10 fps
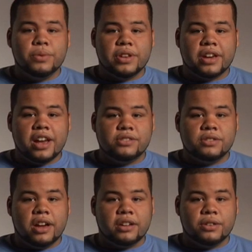with a cancer
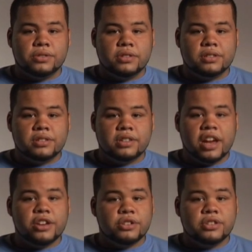diagnosis
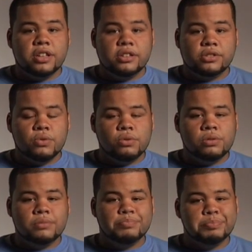and you're still in school,
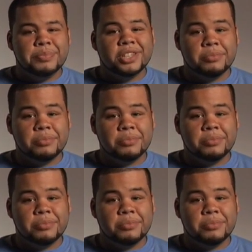be